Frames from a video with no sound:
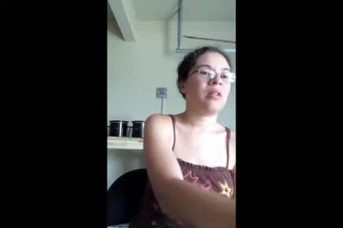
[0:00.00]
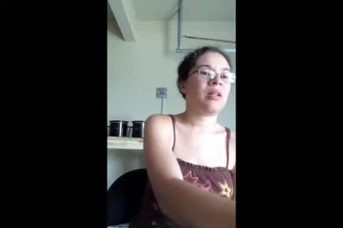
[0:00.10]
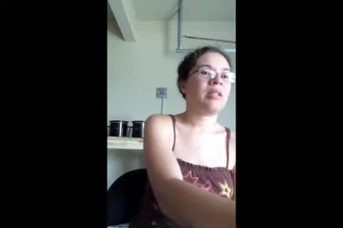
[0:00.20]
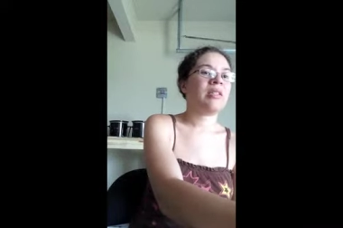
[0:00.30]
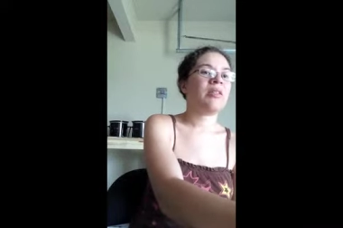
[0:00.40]
I
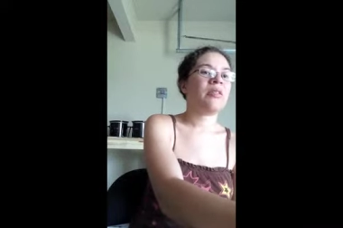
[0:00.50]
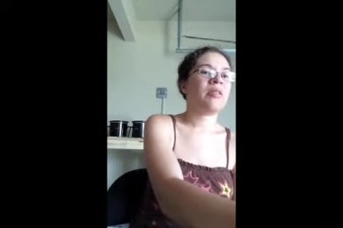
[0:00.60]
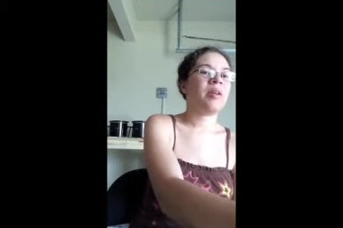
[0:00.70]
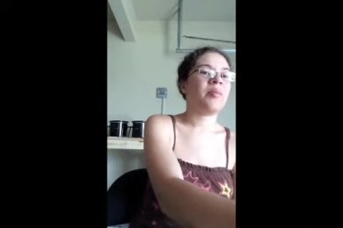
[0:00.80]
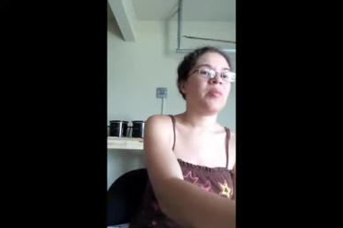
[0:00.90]
can tell you the
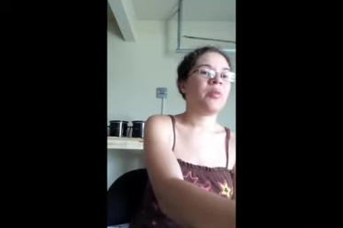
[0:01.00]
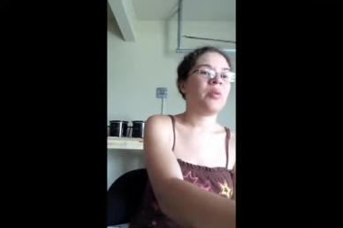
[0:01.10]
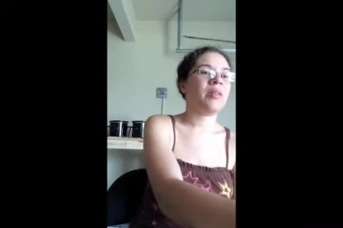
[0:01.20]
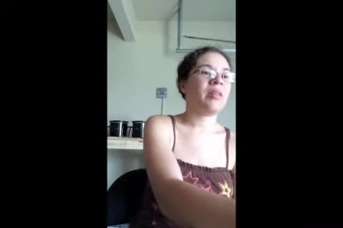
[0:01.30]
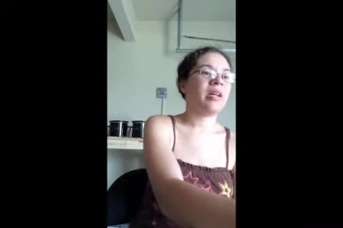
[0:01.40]
name of the
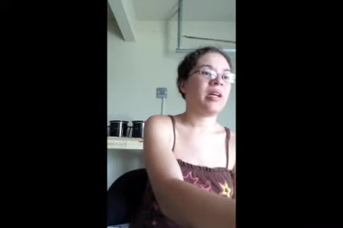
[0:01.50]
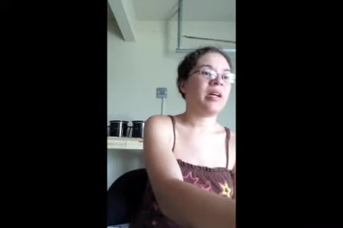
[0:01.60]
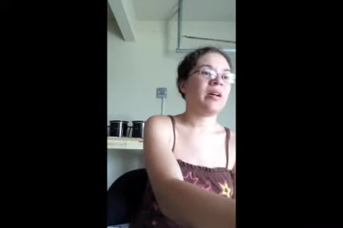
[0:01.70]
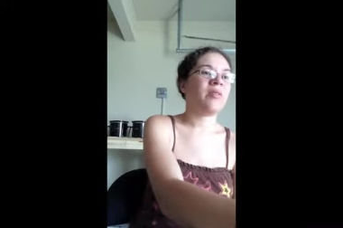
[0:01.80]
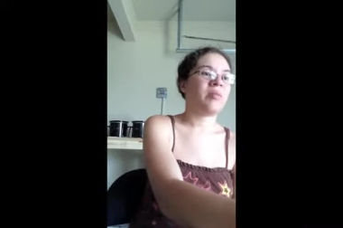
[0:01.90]
one that I
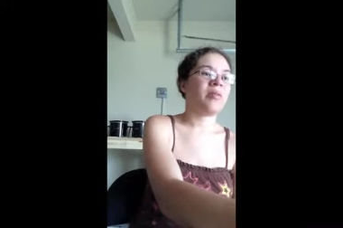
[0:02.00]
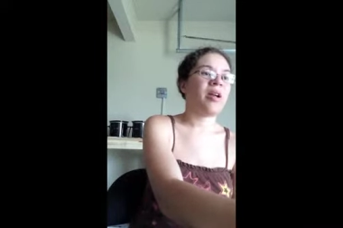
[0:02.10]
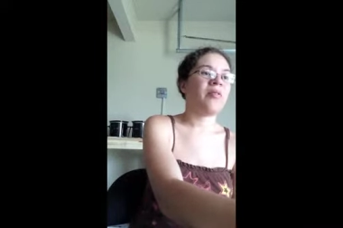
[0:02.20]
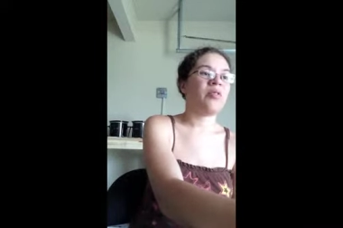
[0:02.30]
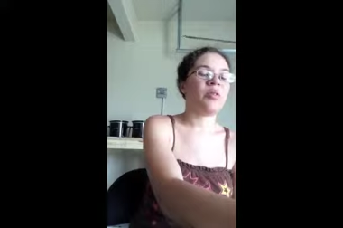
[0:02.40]
have on my
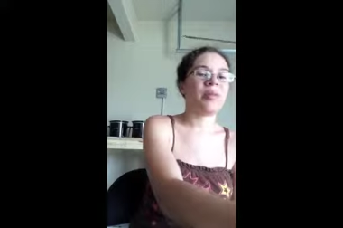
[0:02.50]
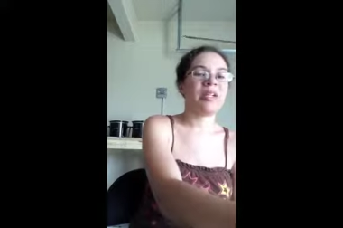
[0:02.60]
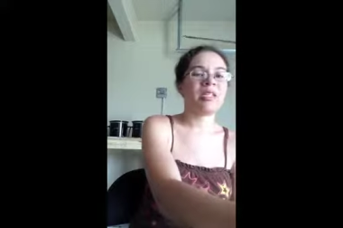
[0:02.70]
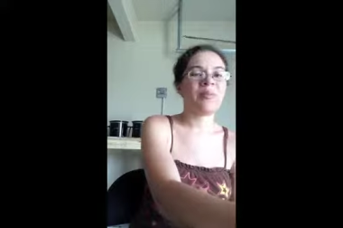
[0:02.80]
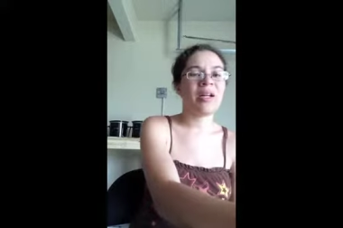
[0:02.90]
Ravelry
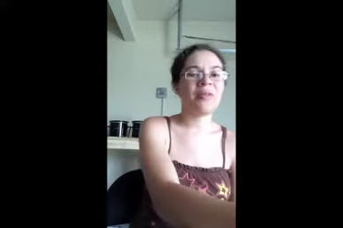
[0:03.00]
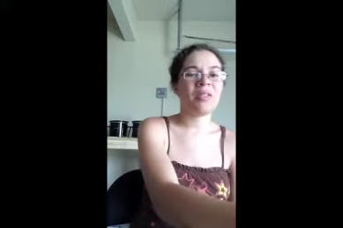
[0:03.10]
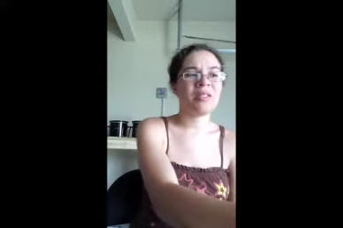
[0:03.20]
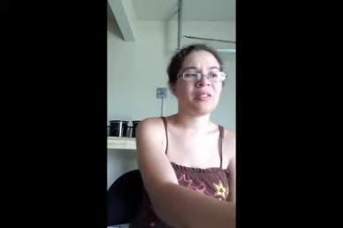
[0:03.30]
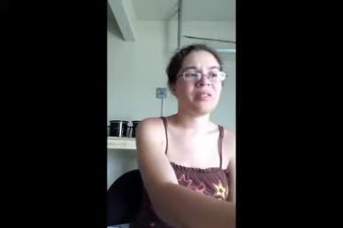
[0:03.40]
page, but I was
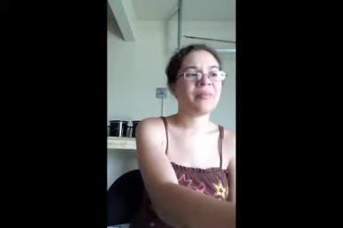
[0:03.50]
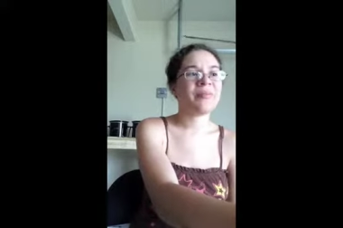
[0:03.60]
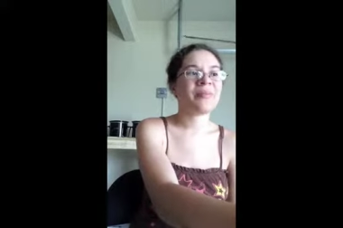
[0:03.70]
just